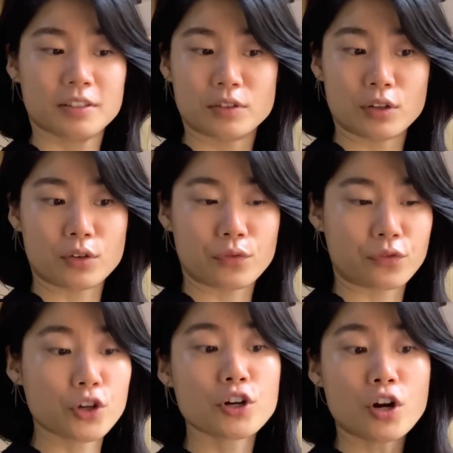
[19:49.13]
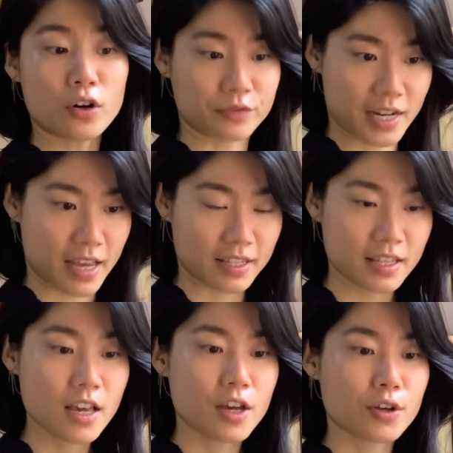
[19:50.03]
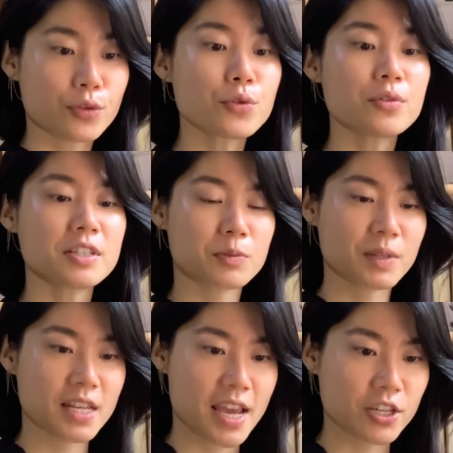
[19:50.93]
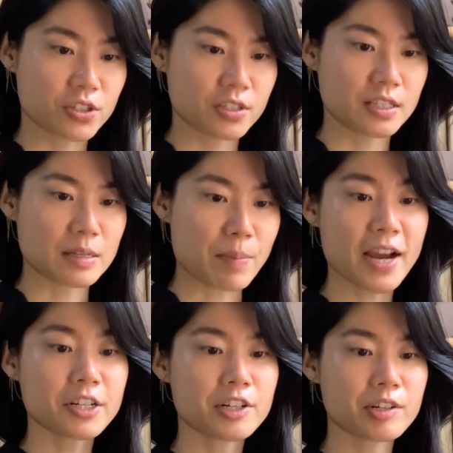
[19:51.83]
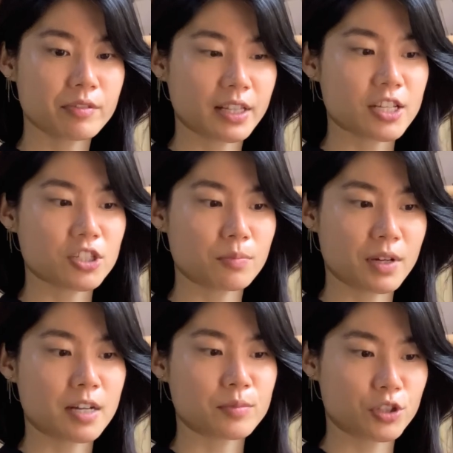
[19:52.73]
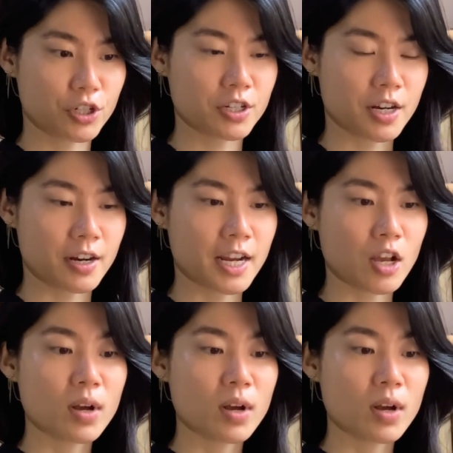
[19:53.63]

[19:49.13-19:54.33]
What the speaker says: the fear of death. Through this mediation, the binary relation becomes ternary,